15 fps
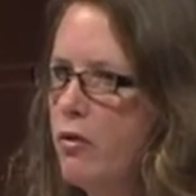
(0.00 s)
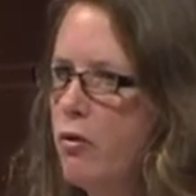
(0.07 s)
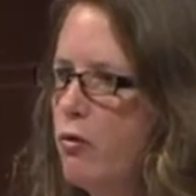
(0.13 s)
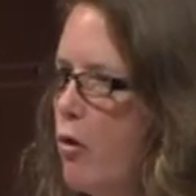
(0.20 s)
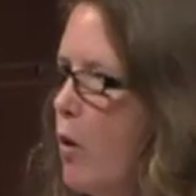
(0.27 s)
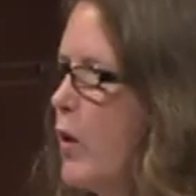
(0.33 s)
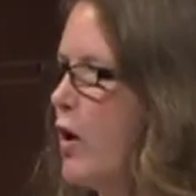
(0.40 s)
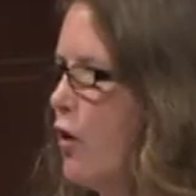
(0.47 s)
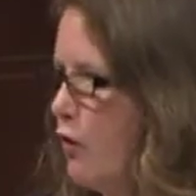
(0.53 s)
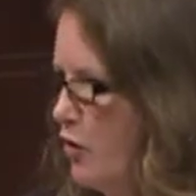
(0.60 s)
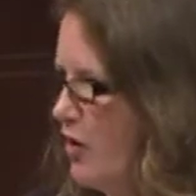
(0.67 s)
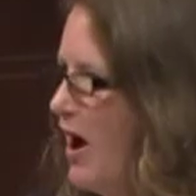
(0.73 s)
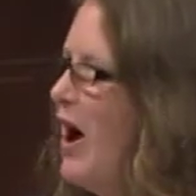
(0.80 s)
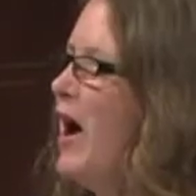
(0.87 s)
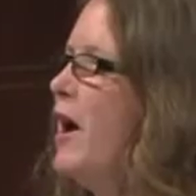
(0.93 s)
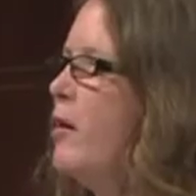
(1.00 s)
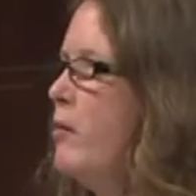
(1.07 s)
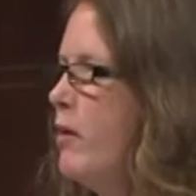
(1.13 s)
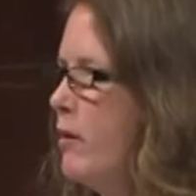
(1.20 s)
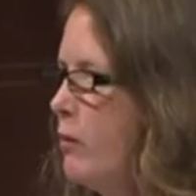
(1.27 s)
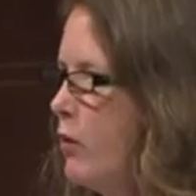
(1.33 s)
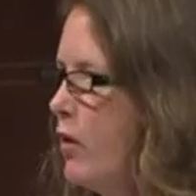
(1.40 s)
growing over time
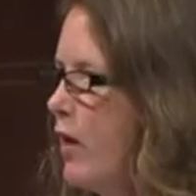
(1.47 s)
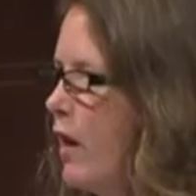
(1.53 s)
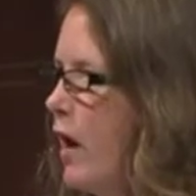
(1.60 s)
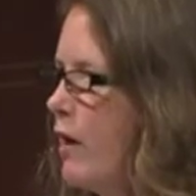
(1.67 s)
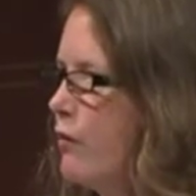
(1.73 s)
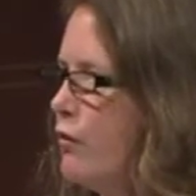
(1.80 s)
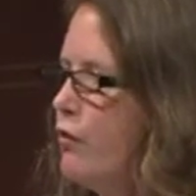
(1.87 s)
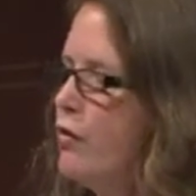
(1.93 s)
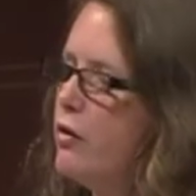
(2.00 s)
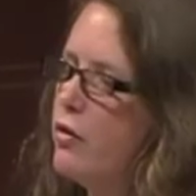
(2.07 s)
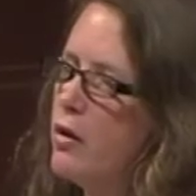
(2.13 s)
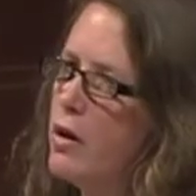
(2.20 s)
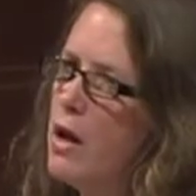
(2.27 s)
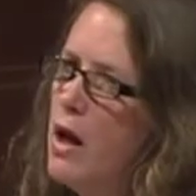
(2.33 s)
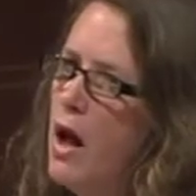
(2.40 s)
and with a lot of revision.